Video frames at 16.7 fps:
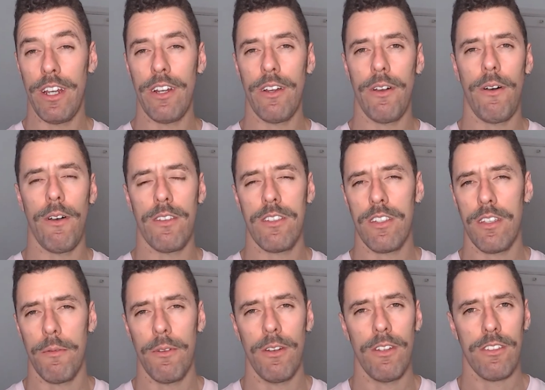about
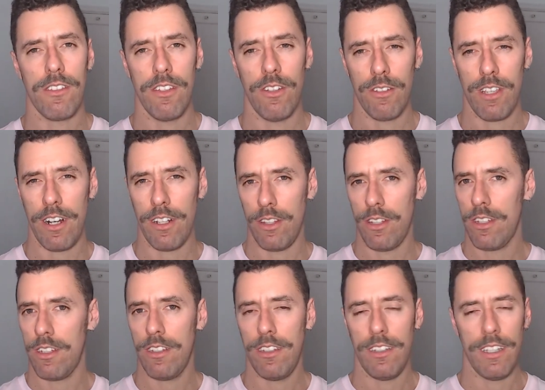stimulus. Those are
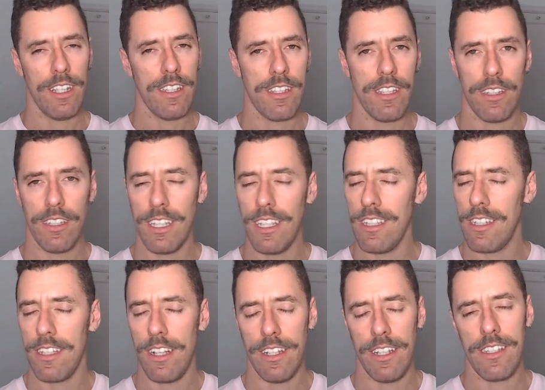
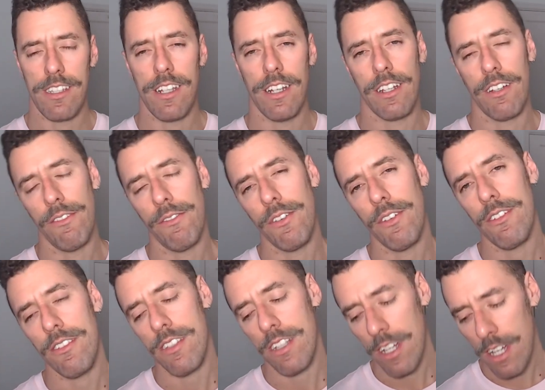easily
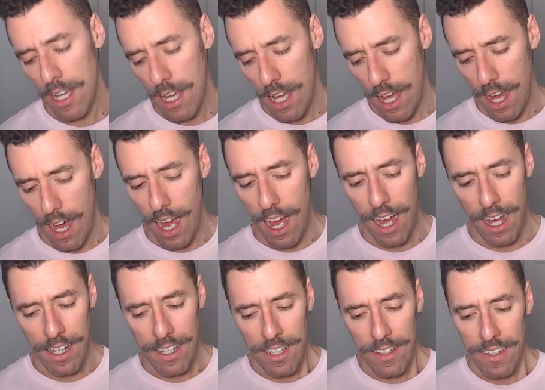confused.
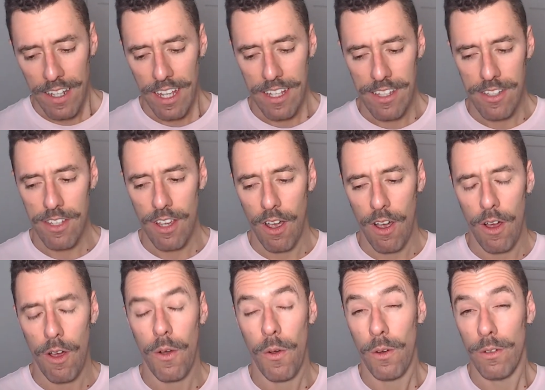And
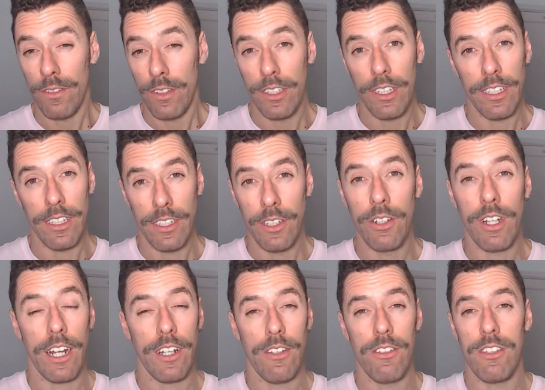so you
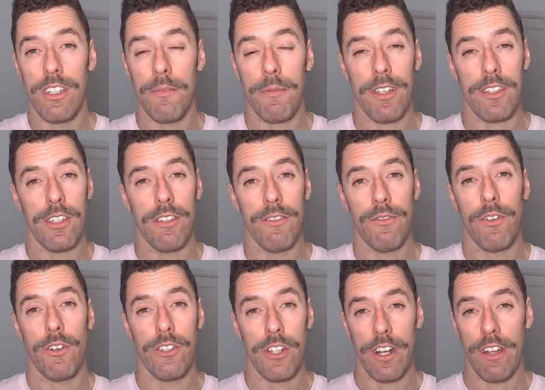can use this machine for
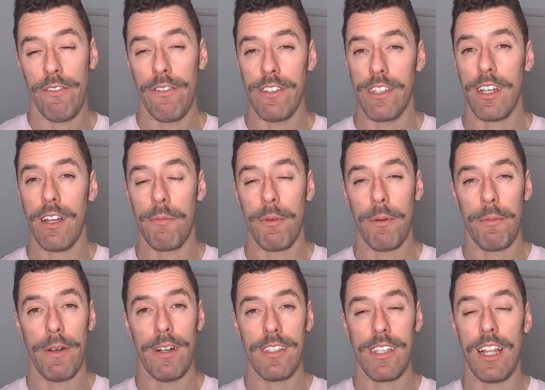general physical
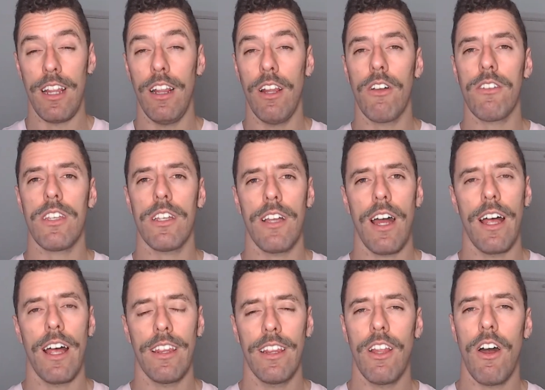preparedness as
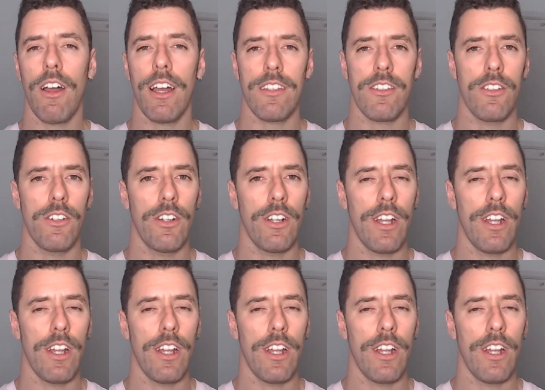long as you're